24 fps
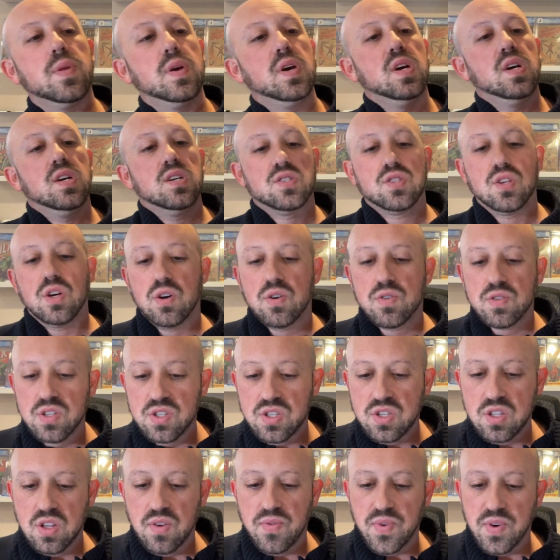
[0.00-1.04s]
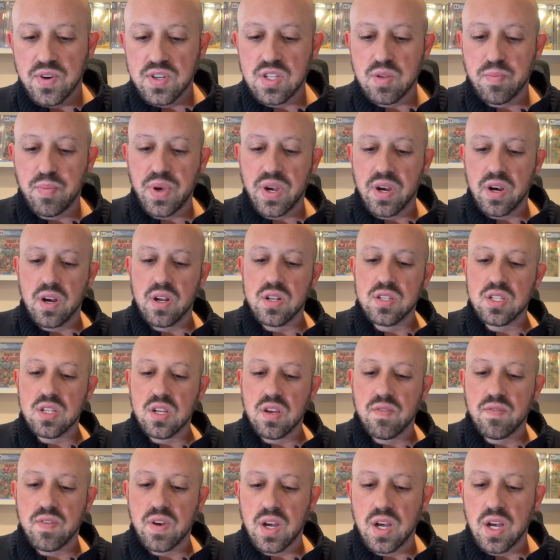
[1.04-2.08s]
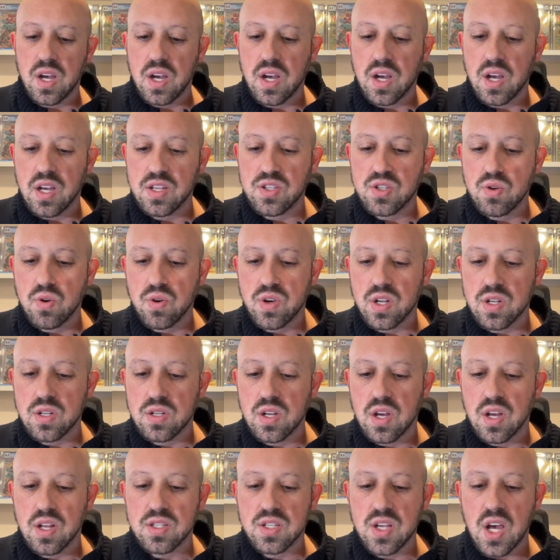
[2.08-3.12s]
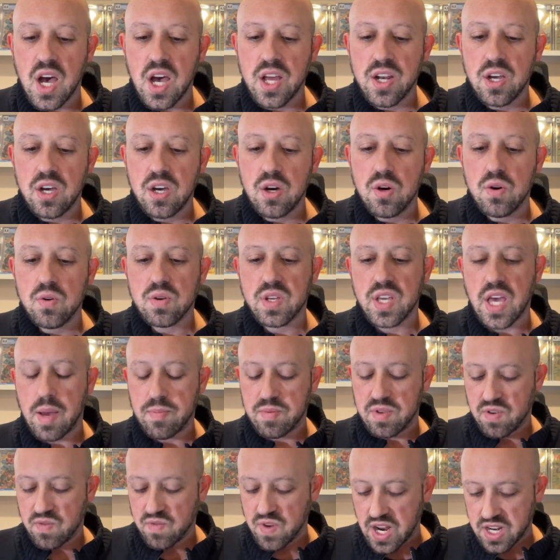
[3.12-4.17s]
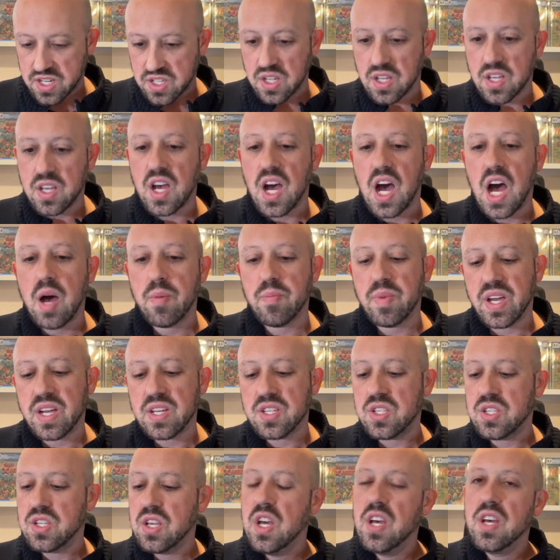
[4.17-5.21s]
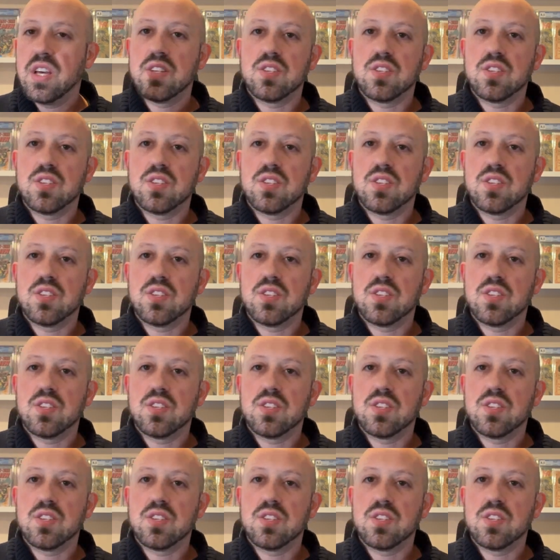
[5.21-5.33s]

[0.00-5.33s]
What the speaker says: So this is the first appearance of Ahsoka Tano, Captain Rex in comics.